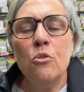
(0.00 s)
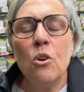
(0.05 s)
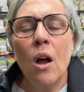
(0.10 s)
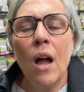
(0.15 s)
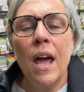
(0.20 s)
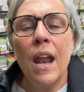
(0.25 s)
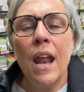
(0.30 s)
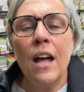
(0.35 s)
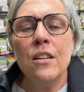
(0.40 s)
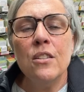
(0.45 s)
from
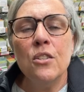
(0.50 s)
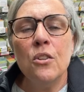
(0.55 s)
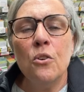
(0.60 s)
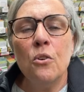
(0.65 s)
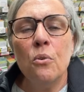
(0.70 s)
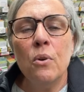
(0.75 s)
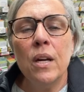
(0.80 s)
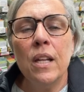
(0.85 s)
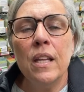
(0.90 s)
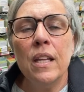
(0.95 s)
drying out
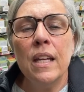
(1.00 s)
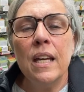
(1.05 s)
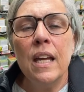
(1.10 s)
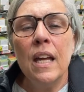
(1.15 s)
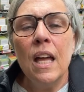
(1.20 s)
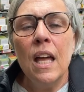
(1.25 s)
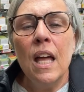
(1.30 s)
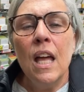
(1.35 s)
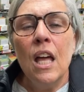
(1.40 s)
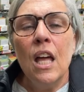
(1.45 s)
so
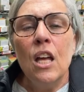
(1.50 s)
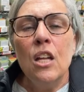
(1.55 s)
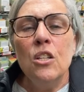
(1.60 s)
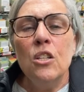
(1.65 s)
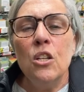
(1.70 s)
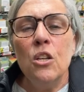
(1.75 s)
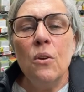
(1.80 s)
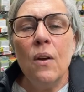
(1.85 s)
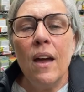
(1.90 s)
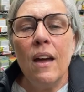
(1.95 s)
quickly.
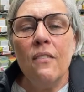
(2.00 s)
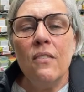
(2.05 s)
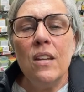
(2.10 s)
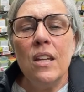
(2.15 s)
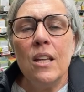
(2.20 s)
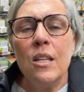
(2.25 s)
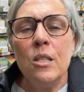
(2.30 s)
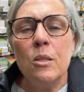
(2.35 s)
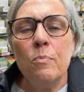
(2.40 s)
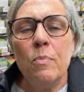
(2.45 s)
Do you
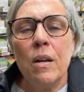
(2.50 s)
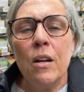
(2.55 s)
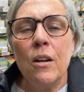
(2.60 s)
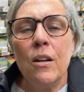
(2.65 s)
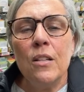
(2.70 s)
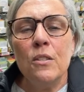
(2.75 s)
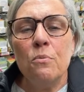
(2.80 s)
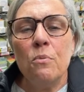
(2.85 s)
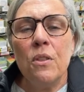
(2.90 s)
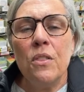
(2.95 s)
have any
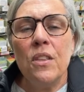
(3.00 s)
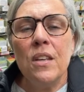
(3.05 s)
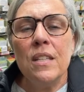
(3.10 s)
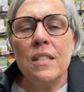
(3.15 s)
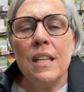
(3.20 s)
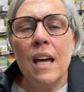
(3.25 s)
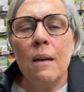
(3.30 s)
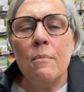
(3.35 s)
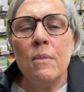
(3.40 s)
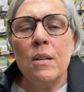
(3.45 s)
experience with
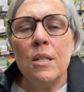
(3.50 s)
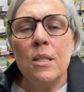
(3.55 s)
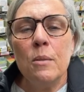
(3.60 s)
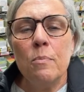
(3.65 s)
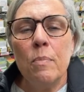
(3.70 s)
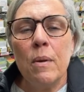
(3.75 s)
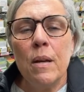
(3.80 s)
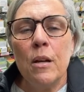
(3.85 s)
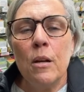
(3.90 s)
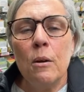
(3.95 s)
this? I'm
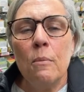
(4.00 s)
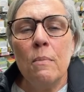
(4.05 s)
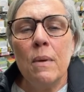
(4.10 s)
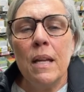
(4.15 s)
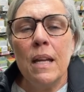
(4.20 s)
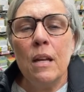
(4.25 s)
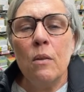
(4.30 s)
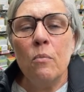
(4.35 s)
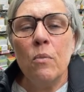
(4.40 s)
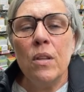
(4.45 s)

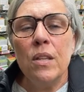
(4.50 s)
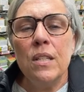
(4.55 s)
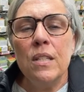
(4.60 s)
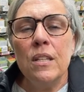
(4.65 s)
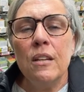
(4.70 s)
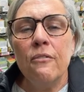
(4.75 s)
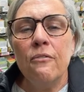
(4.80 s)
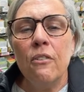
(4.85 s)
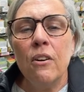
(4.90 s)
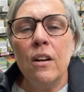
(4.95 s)
experimenting
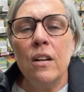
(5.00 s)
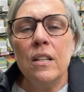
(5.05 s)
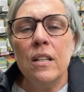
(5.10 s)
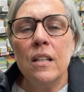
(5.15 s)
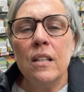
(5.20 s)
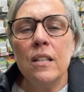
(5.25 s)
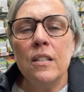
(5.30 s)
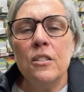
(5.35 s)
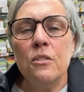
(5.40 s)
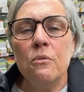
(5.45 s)
with
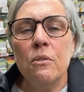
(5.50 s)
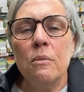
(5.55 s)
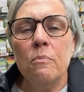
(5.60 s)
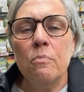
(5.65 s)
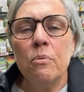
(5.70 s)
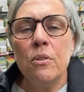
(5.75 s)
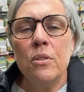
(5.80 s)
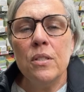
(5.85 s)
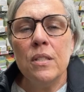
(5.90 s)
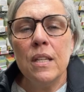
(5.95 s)
different
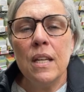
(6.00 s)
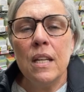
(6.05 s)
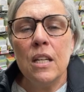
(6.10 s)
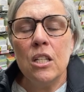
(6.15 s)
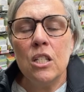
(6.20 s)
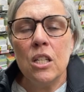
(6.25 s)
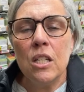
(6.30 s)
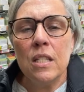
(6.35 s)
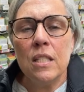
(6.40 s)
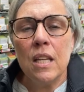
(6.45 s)
glycerin
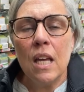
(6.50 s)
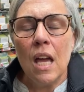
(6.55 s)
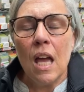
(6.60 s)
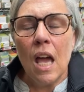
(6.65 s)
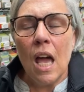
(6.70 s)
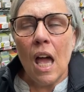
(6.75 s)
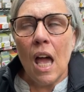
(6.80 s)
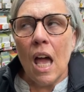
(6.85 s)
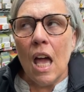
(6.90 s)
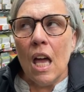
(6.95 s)
percentages.
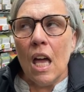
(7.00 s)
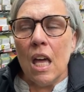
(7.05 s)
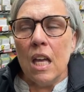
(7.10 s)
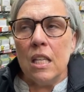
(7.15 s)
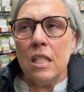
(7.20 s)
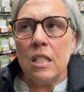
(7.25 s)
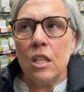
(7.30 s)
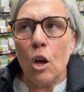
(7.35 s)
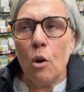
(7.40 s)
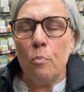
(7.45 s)

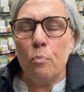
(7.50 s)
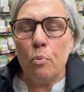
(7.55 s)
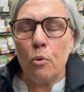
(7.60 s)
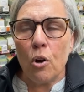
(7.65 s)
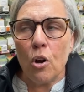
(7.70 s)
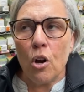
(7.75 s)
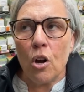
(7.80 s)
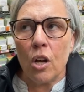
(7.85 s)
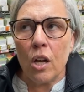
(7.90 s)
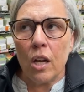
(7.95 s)
So,
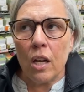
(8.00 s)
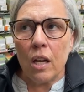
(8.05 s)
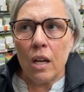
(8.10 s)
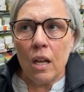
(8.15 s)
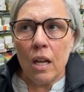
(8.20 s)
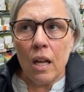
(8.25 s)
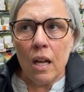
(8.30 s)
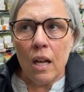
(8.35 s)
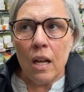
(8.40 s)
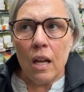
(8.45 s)
Brooke,